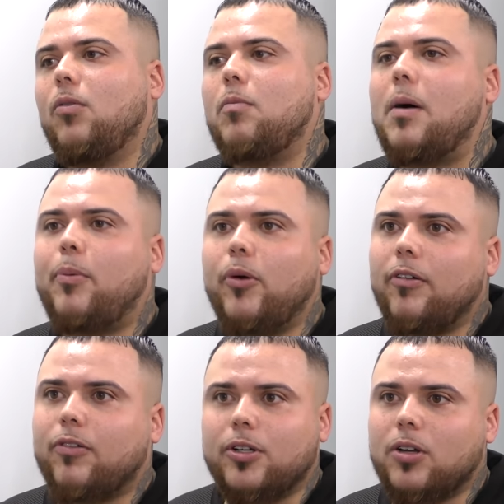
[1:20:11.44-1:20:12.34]
with my boy,
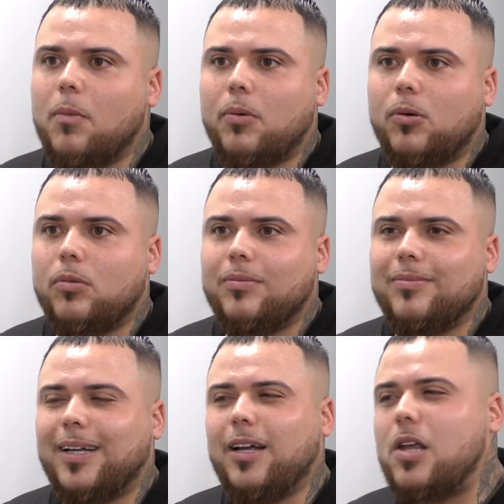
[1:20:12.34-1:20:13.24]
for example,
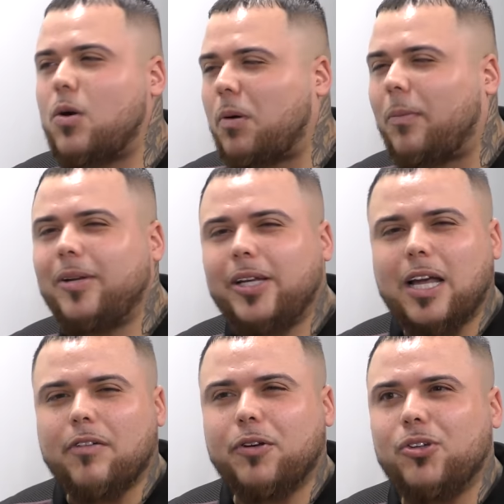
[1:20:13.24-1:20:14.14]
and I know probably you
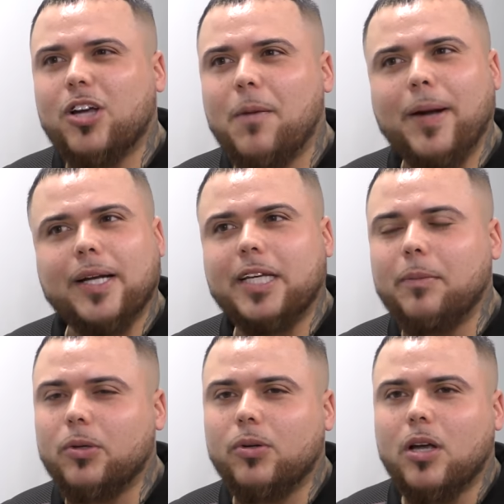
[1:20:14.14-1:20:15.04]
get a few scumbag
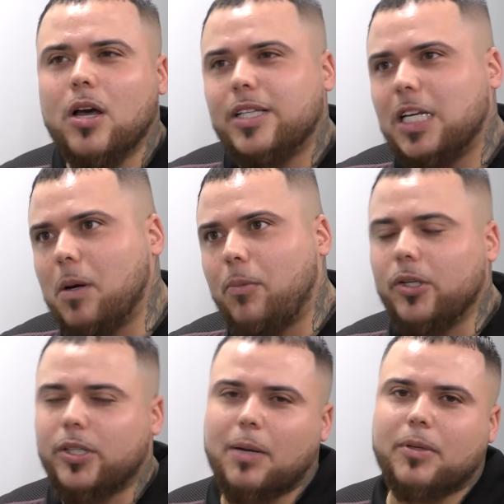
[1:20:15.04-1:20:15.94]
teams that would take my boy
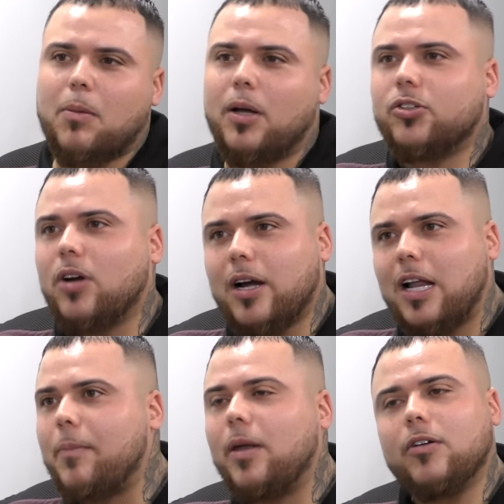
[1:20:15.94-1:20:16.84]
to a game, someone's trying to
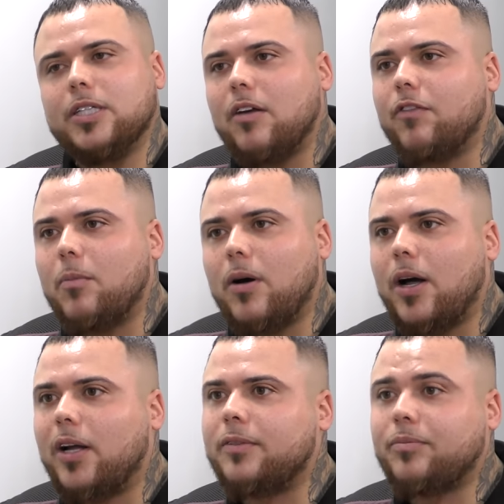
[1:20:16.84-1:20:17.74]
come at you or something from
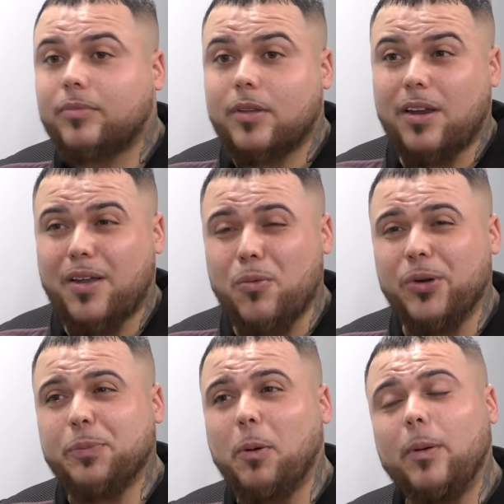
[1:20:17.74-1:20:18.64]
behind
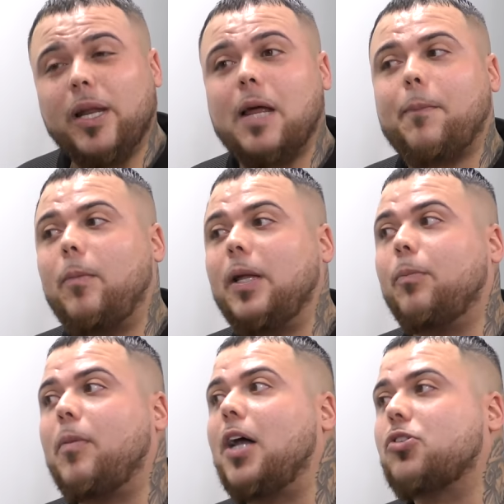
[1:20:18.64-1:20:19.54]
it's probably they probably
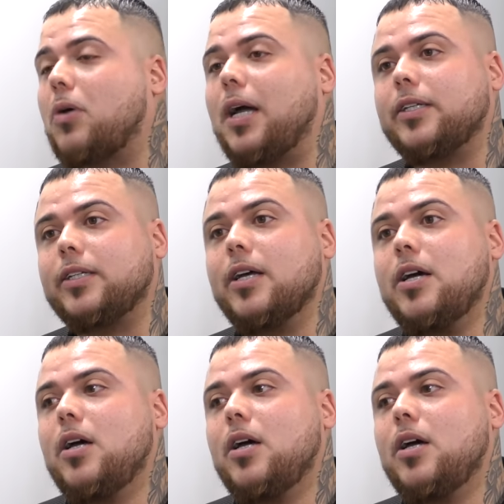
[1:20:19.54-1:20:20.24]
might try because